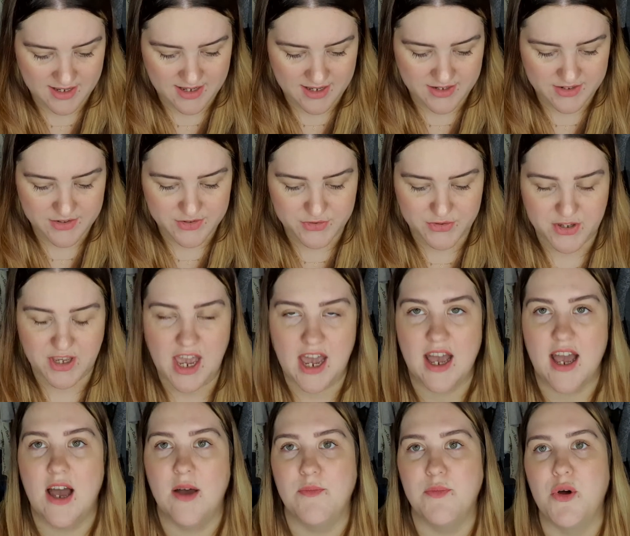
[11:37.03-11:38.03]
So yeah,
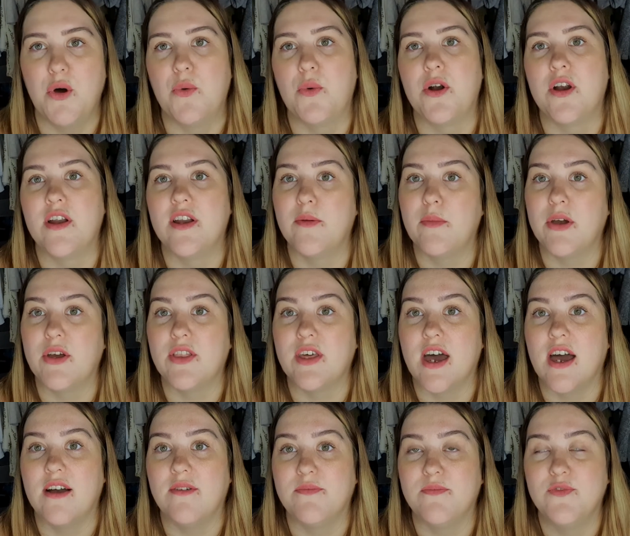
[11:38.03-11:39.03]
I'm not worrying about
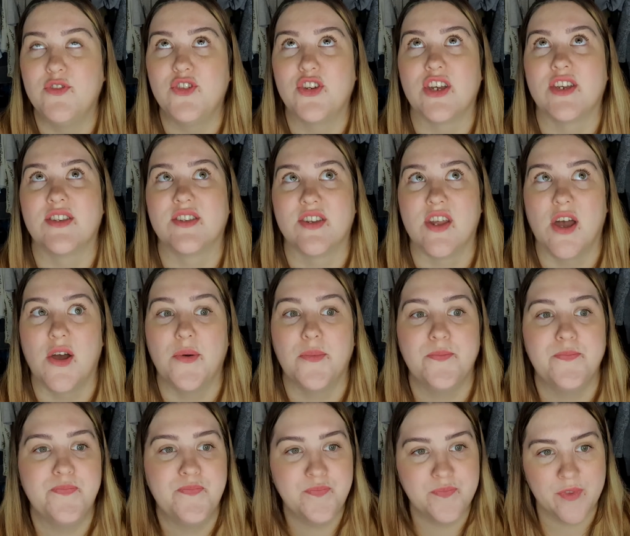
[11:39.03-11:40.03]
that just now.
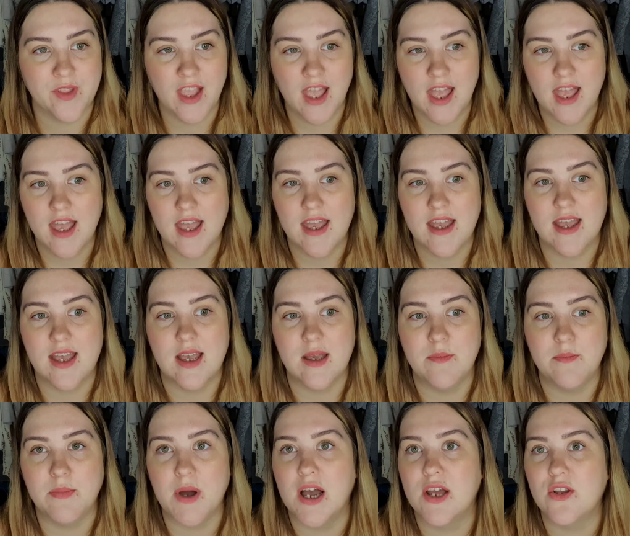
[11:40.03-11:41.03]

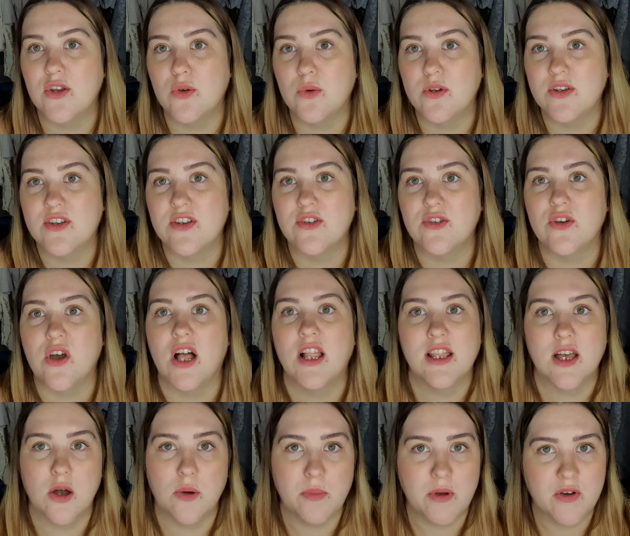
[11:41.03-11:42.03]
But I do want to do a
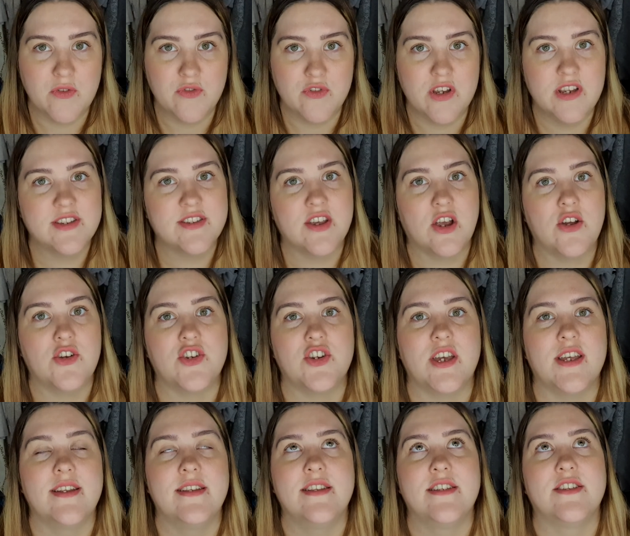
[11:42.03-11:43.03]
little bit of research
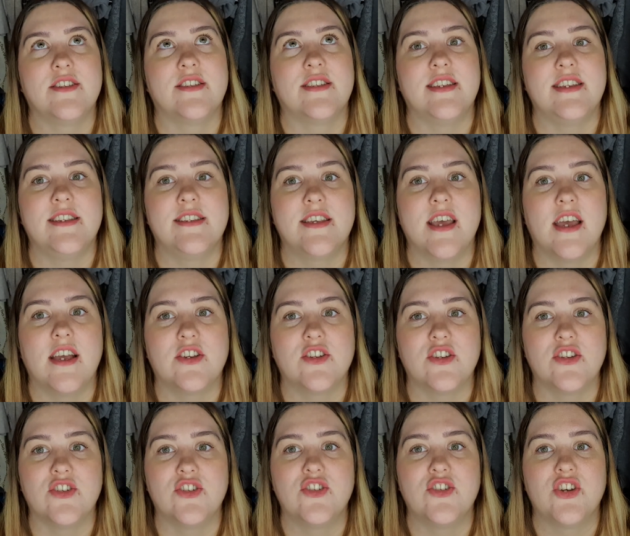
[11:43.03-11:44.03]
into
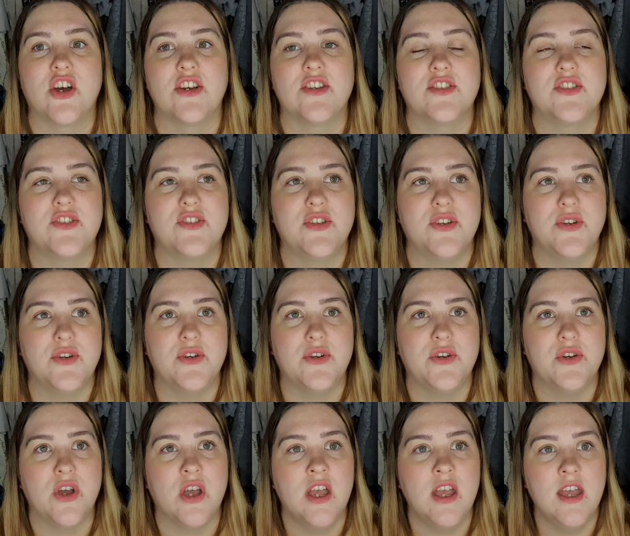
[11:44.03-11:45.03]
C-sections, just
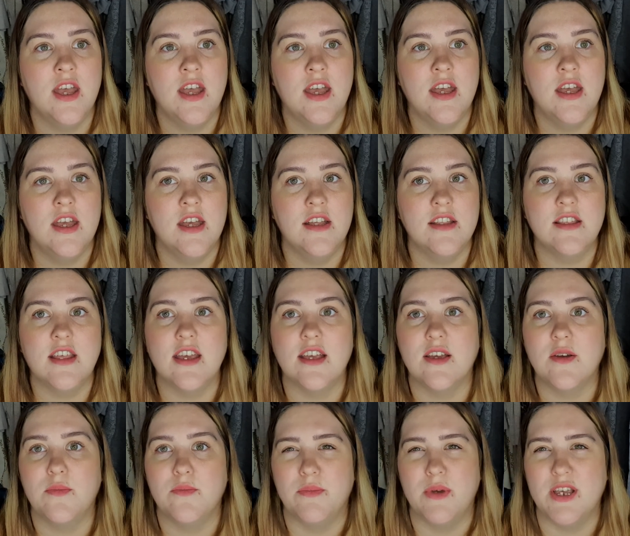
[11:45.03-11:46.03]
to like
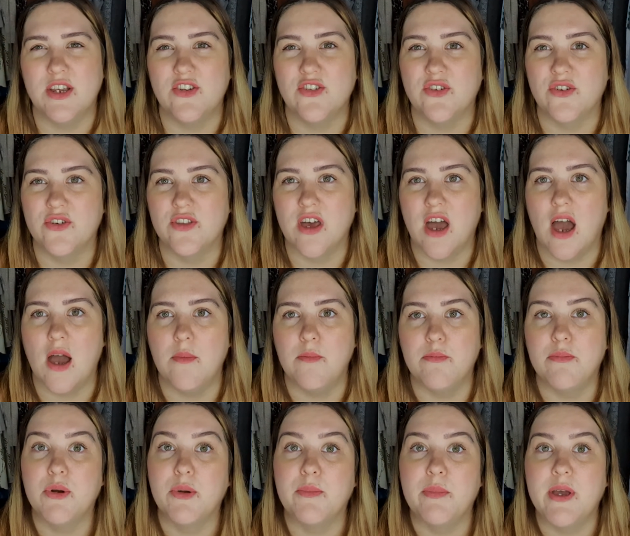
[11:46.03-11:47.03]
make sure that I'm
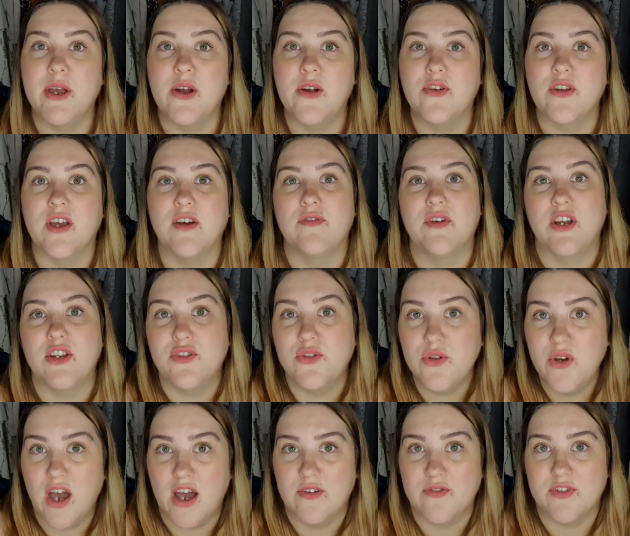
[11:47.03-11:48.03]
prepared if I do
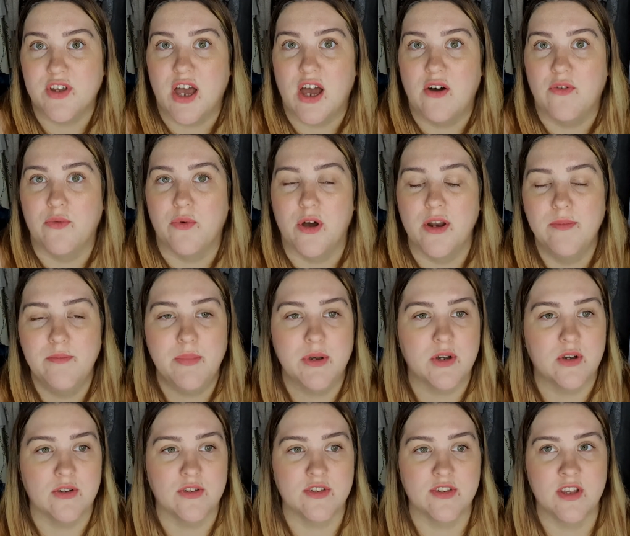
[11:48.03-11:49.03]
have to have one,
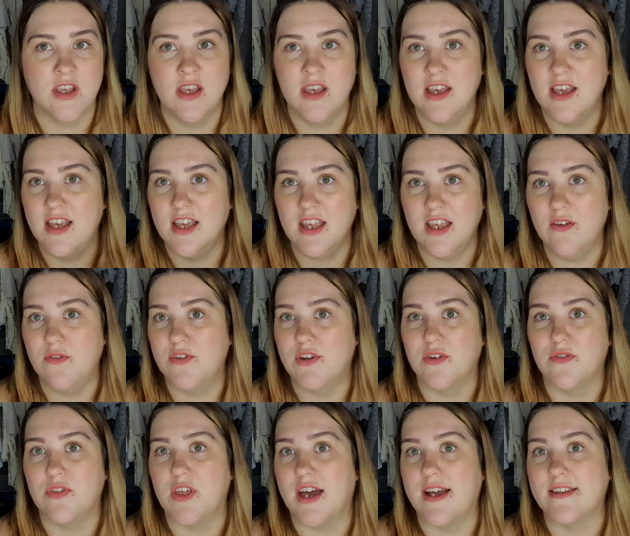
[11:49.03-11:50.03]
because even
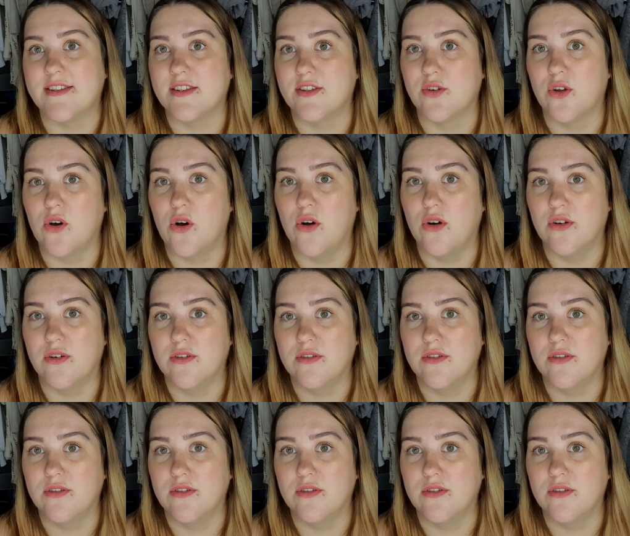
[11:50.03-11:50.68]
if that's not